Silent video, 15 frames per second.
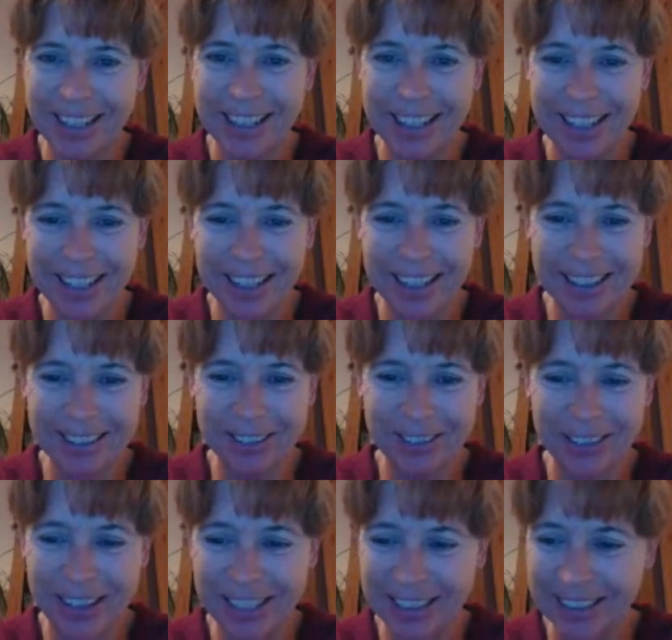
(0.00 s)
As
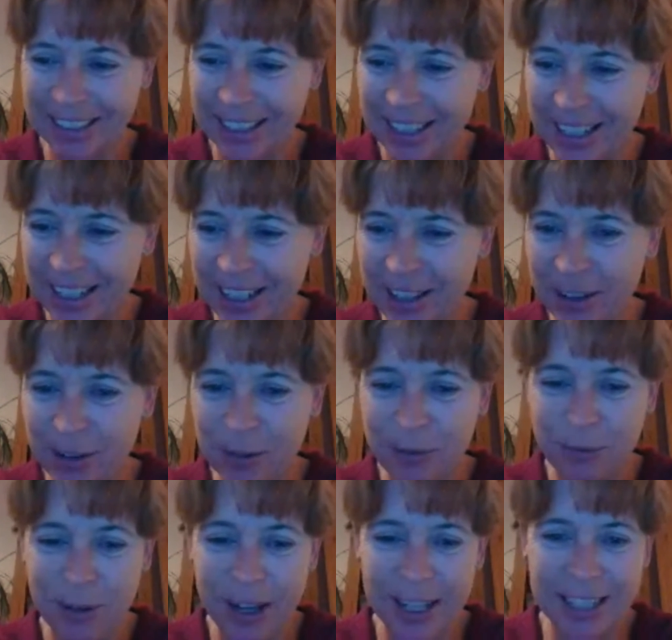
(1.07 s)
always.
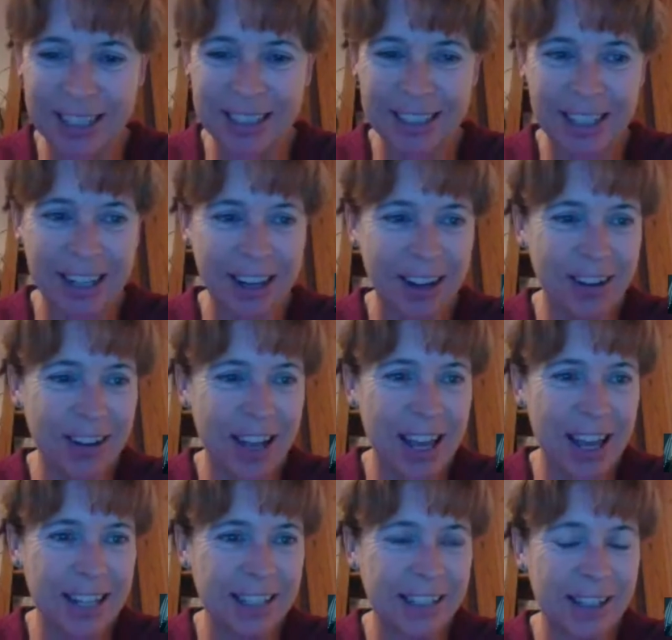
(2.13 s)
Right,
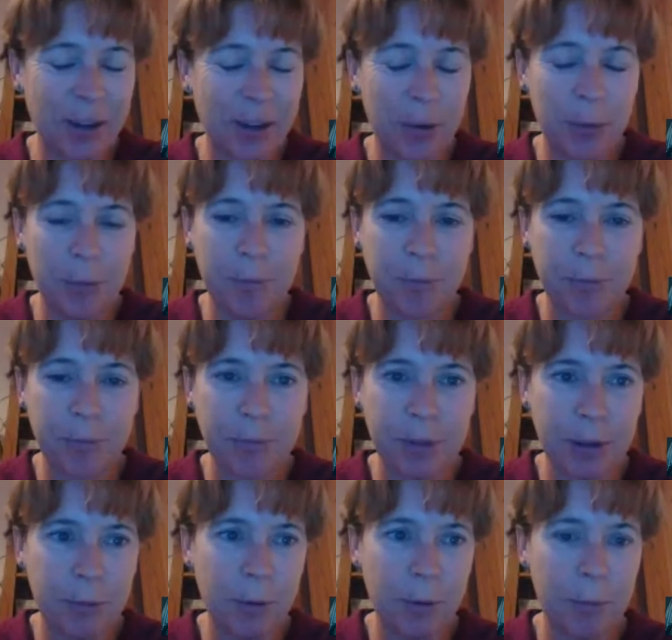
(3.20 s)
okay, so
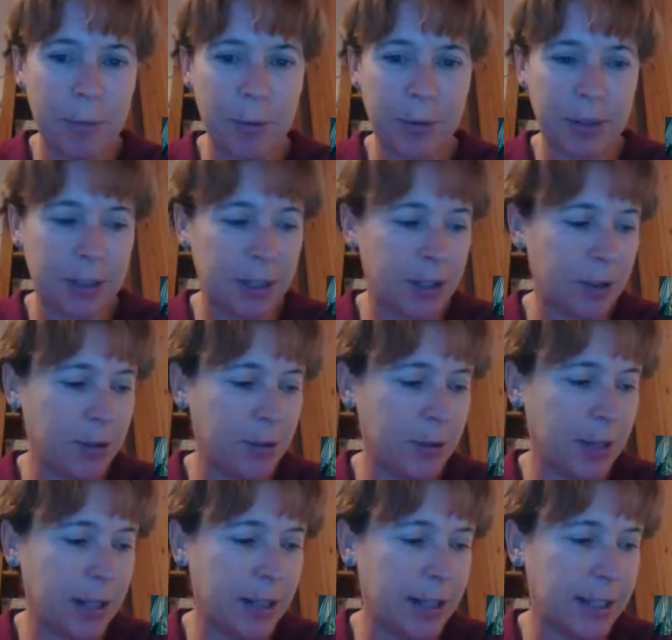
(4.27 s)
what we want to do
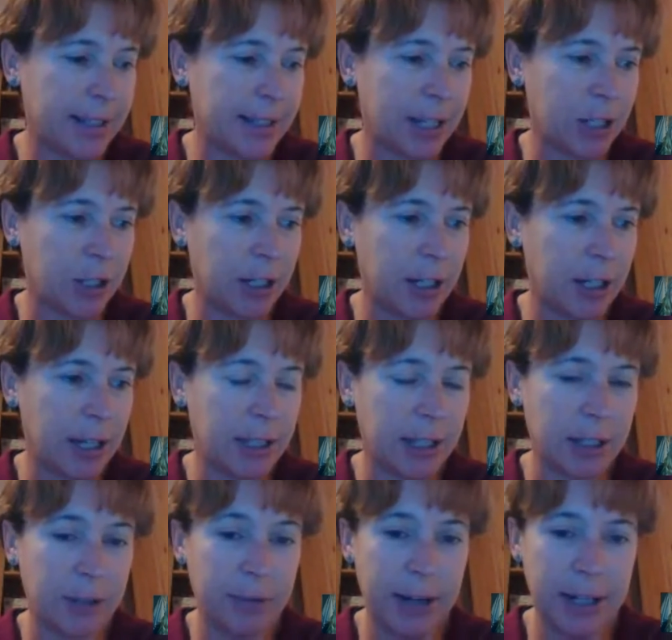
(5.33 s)
in this session is
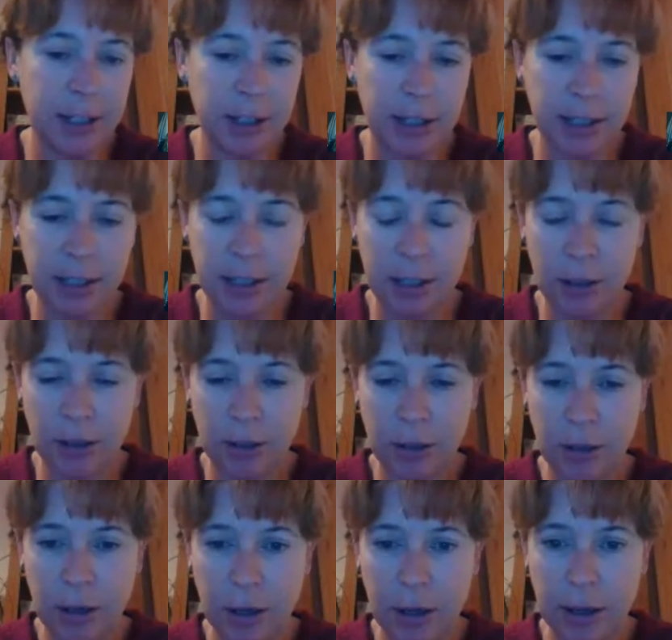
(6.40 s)
really just to
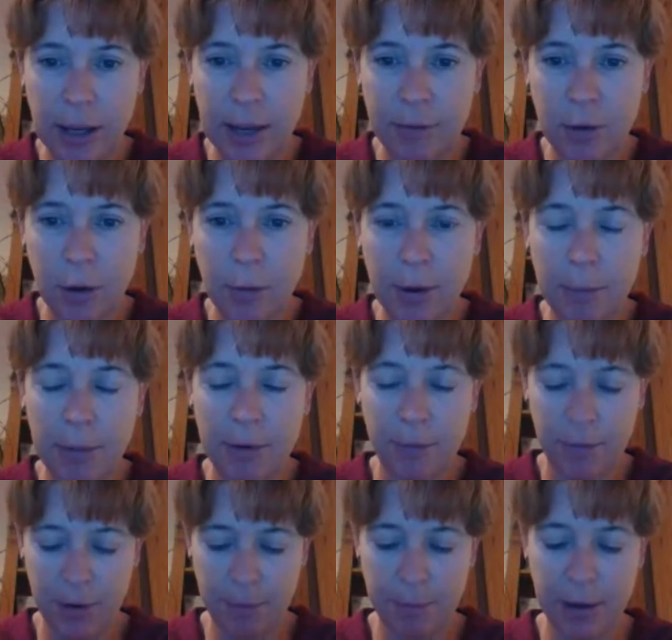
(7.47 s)
give you a quick bit of
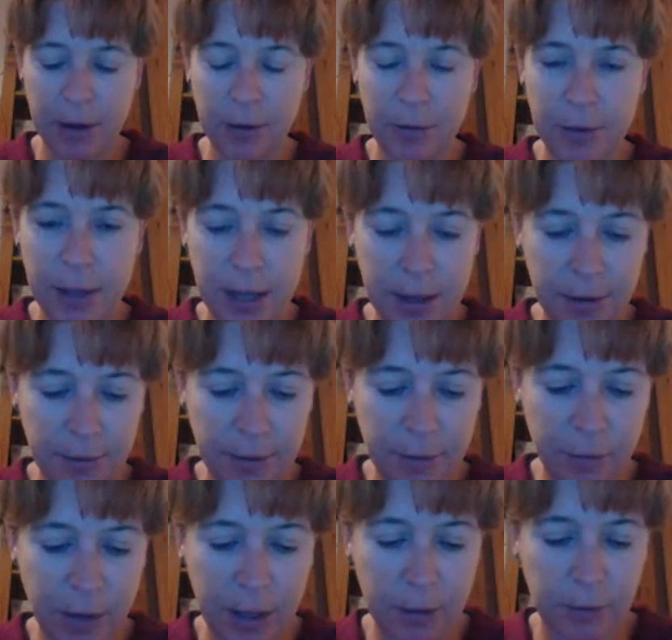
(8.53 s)
feedback on the final
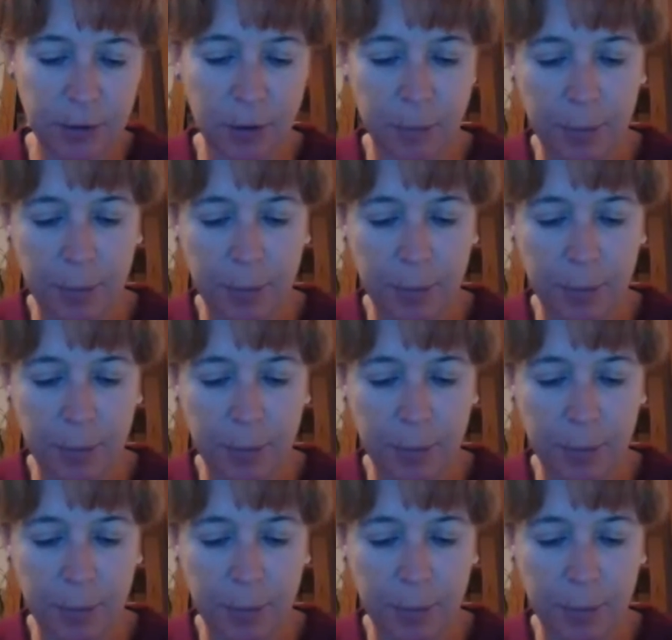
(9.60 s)
topic,